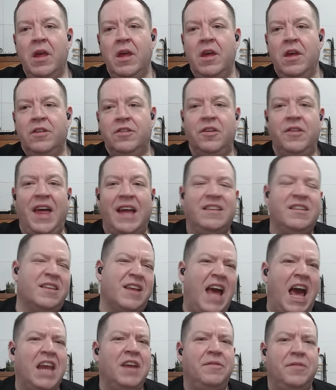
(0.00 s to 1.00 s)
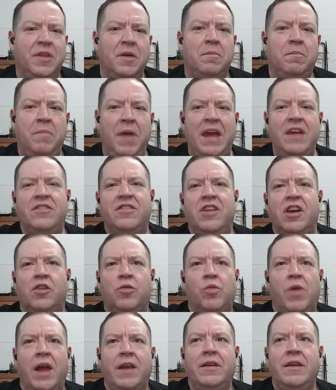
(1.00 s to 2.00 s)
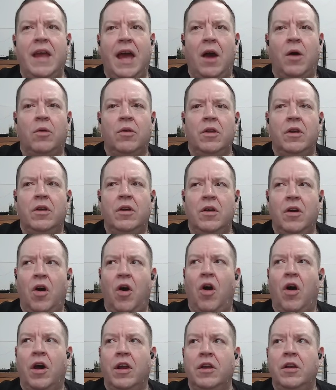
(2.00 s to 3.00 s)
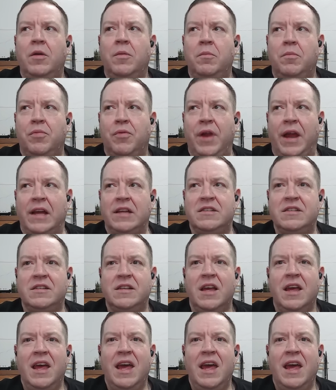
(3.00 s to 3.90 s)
So that's kind of the basic rundown on BRICS.